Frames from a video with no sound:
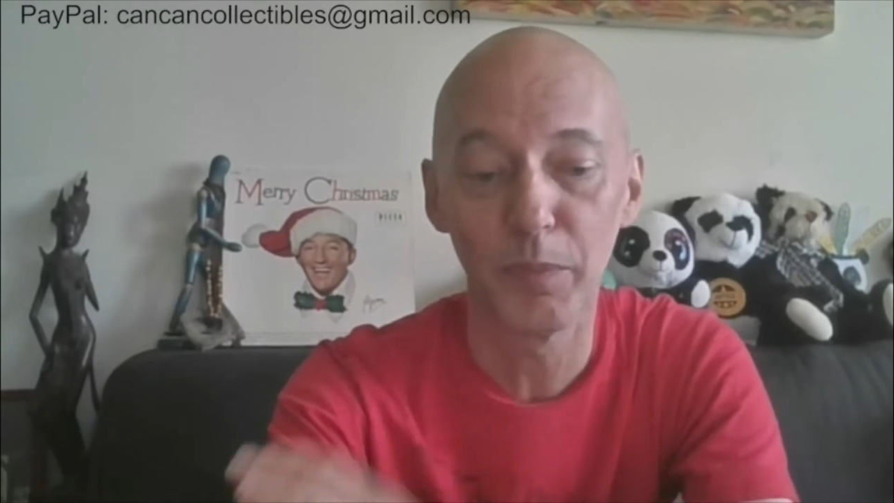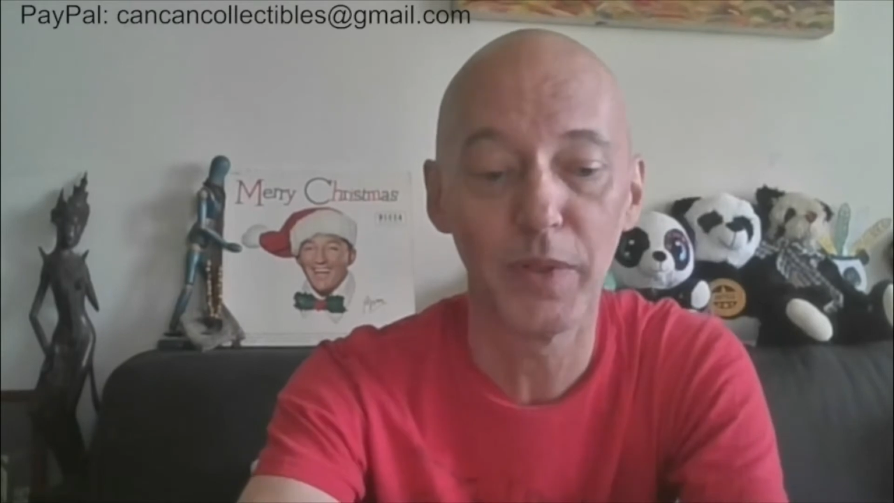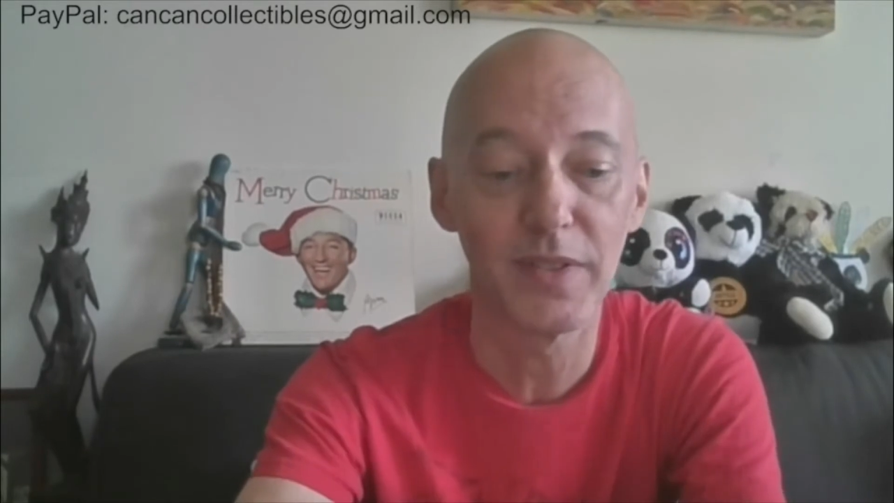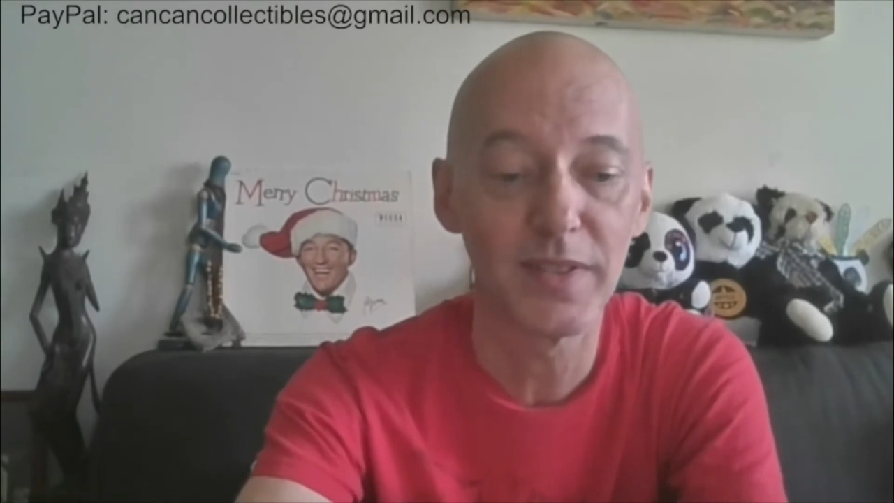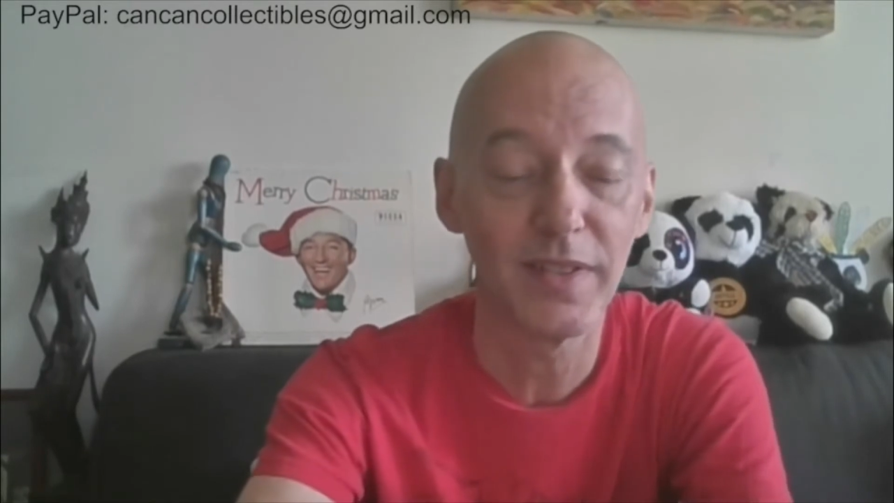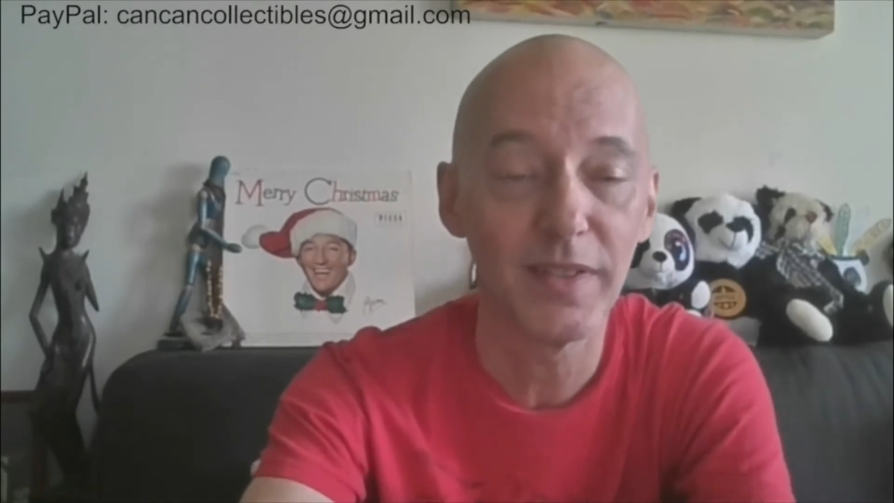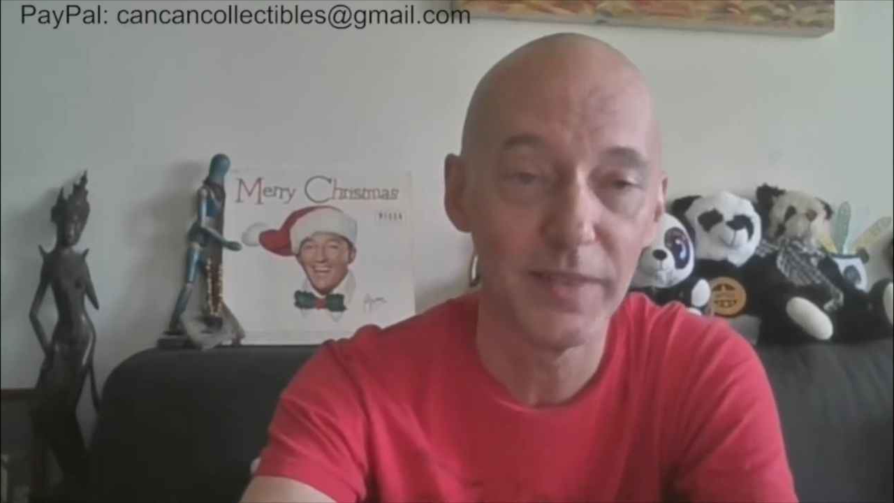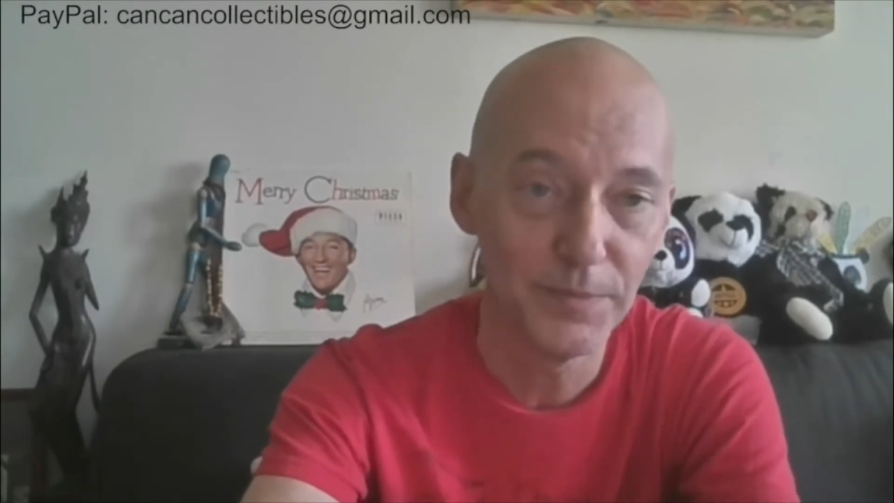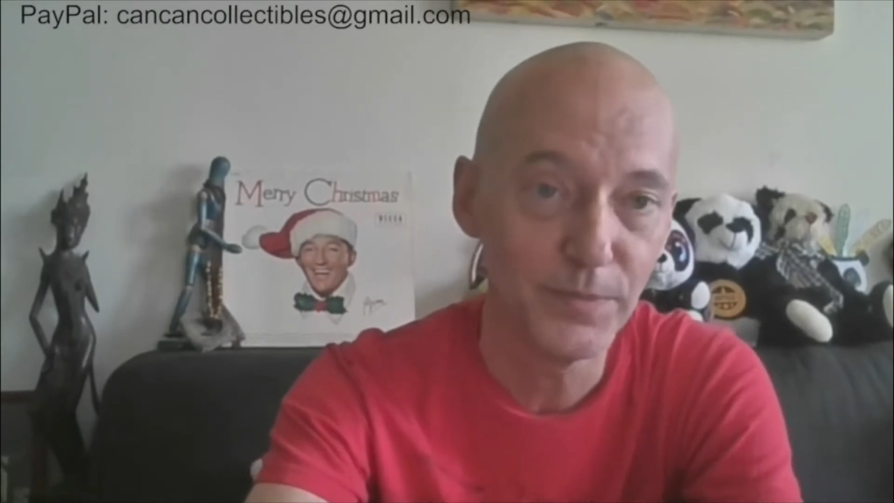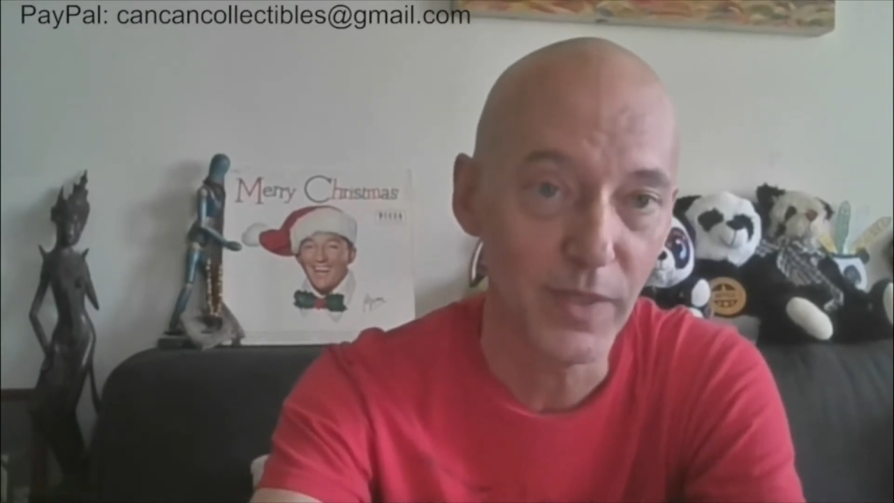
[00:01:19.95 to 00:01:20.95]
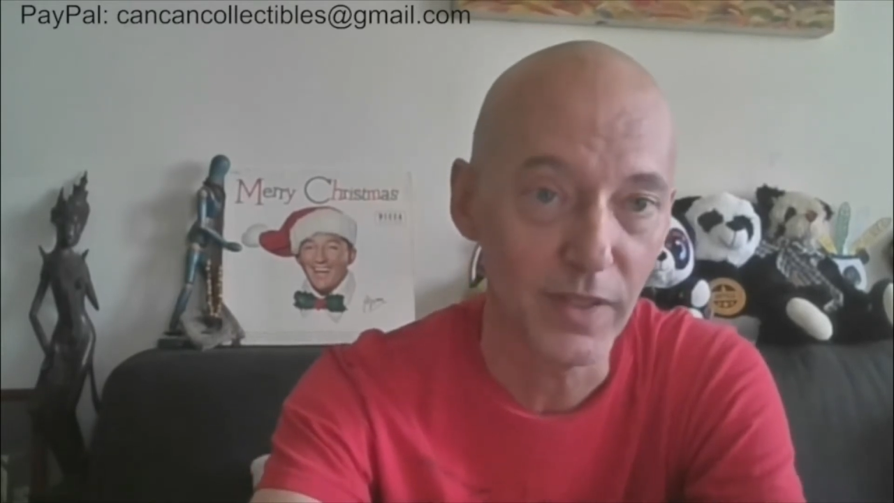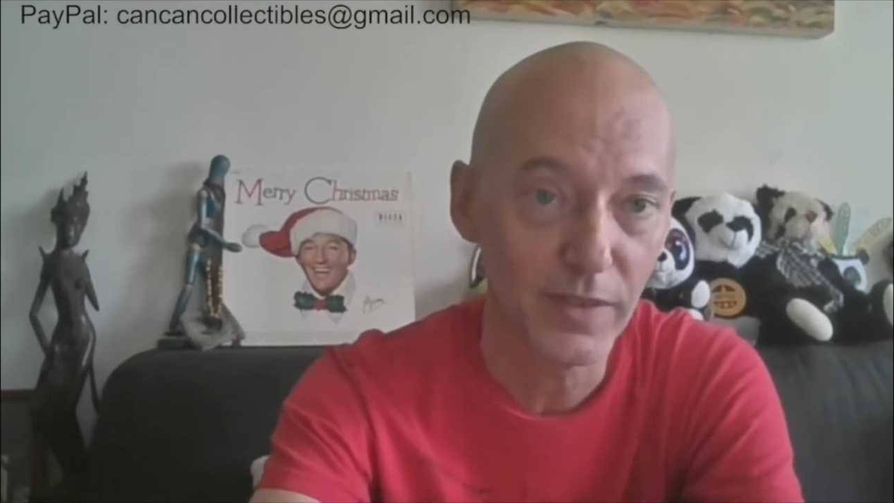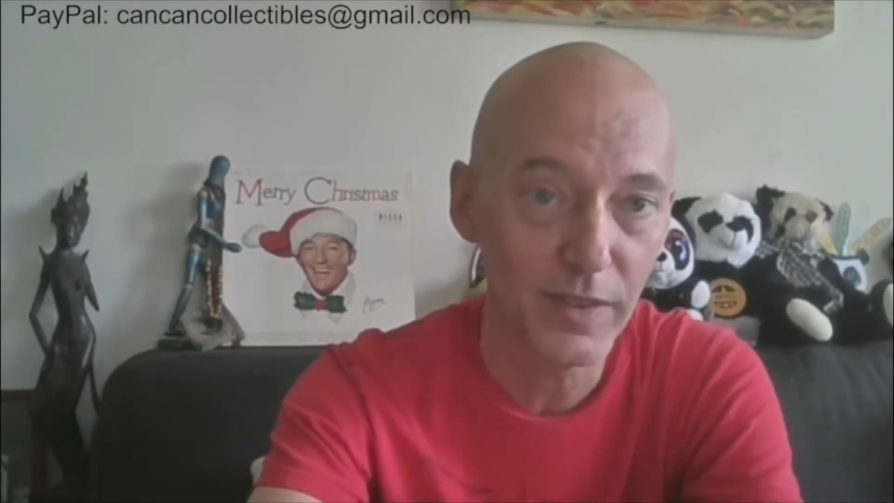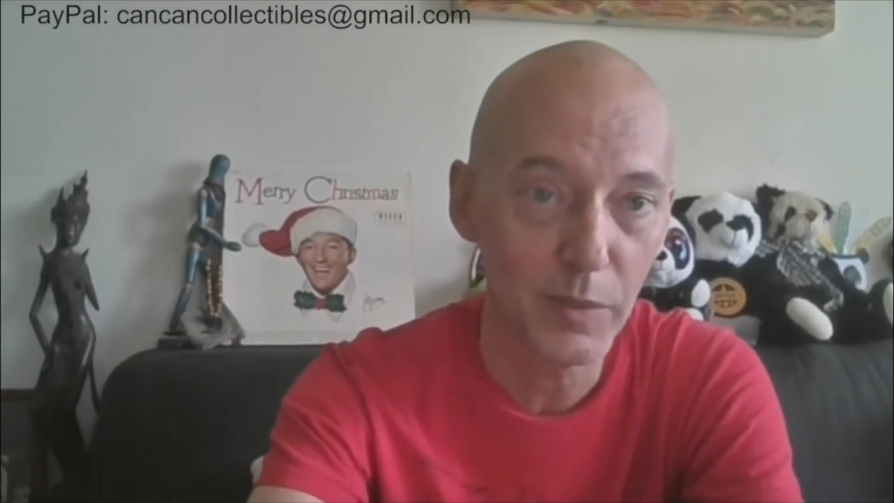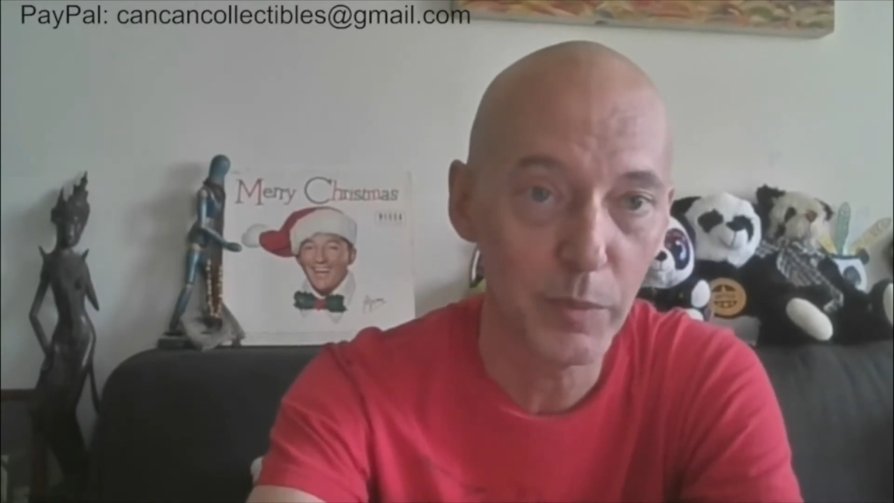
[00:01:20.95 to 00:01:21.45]
but uh, no,
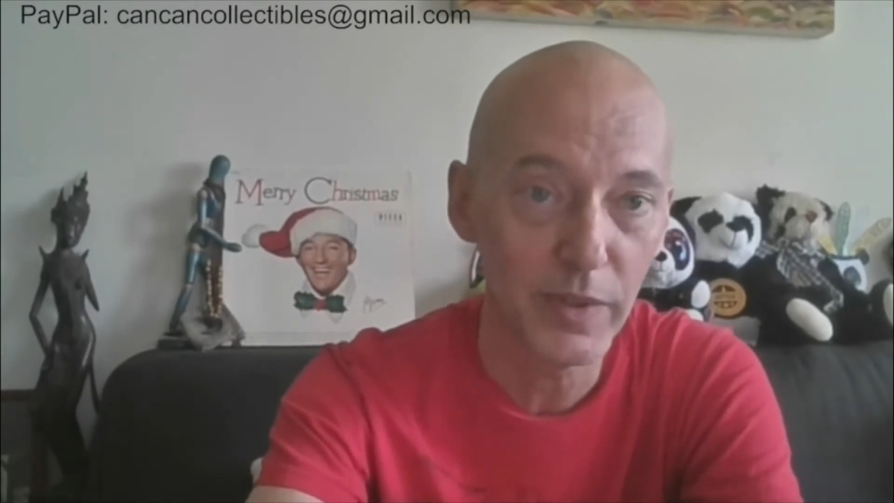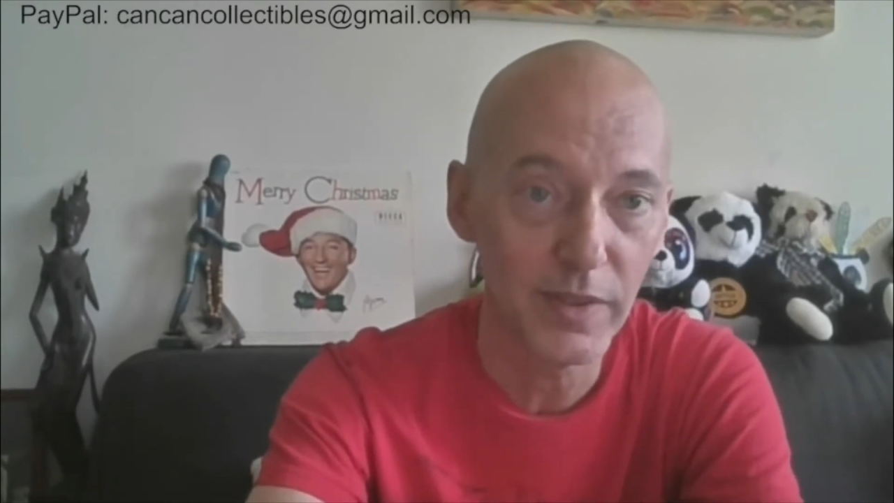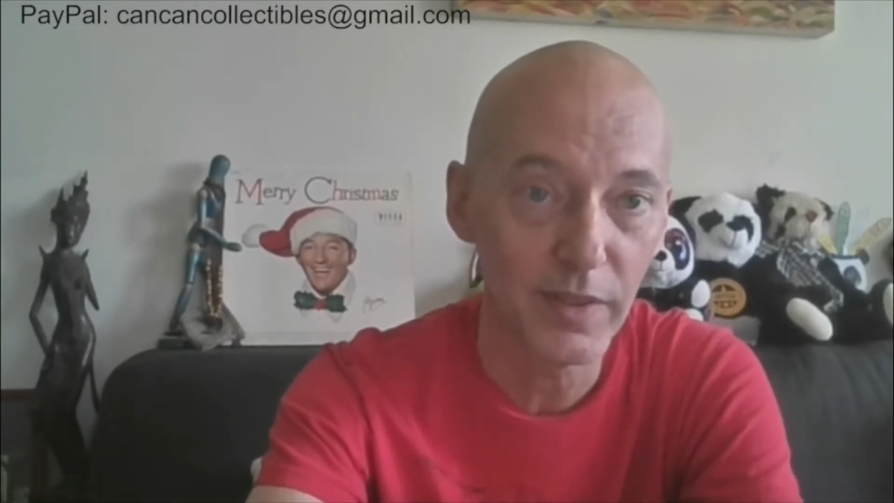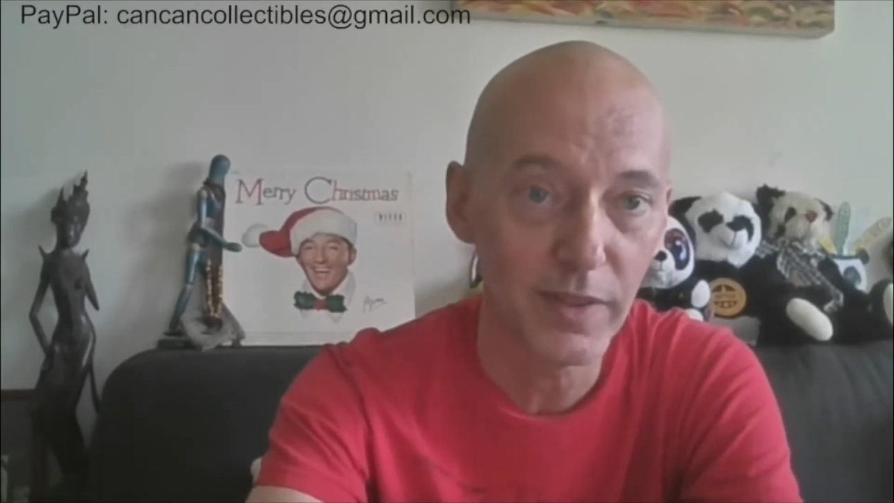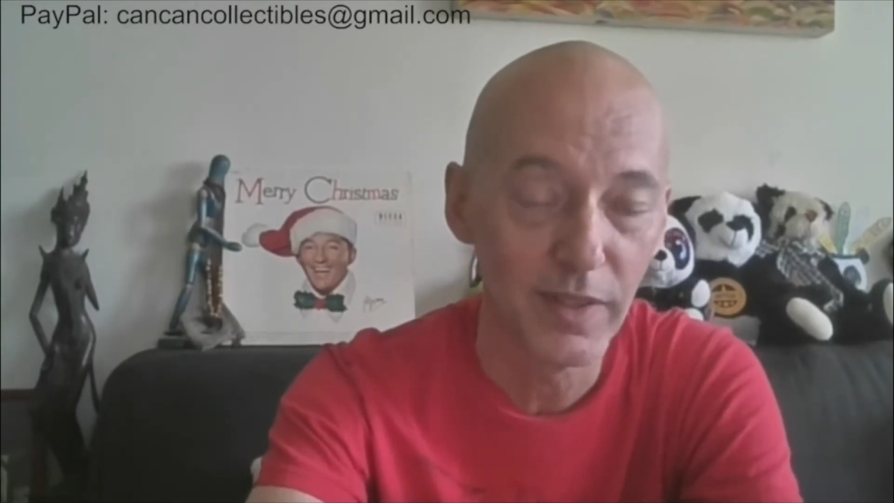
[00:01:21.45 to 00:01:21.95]
it'll be uh,